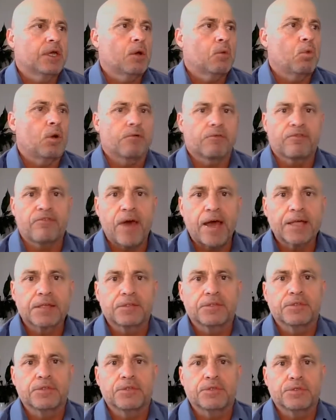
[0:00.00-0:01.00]
What
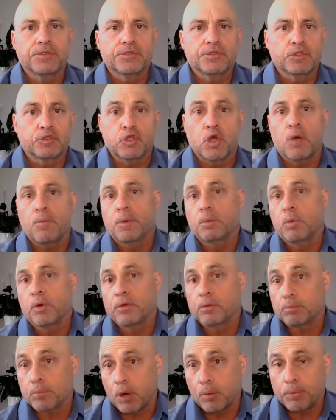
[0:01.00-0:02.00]
factors determine
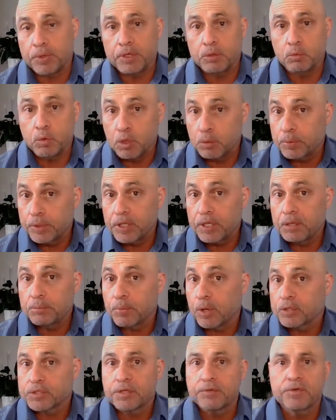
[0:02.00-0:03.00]
whether a property will be
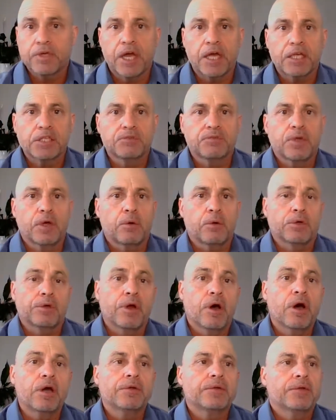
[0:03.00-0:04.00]
positive cash flow or
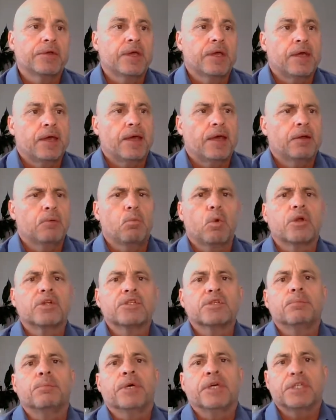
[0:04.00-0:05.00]
not? And what
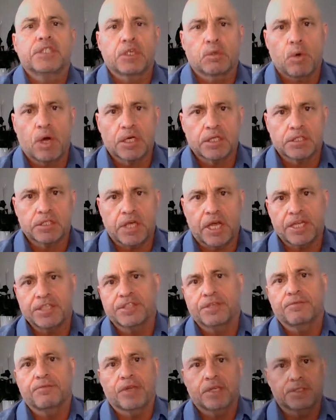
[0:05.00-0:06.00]
does it mean to us
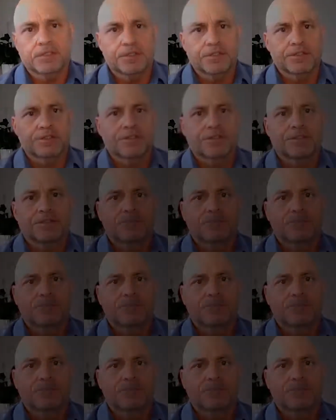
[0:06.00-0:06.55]
as investors?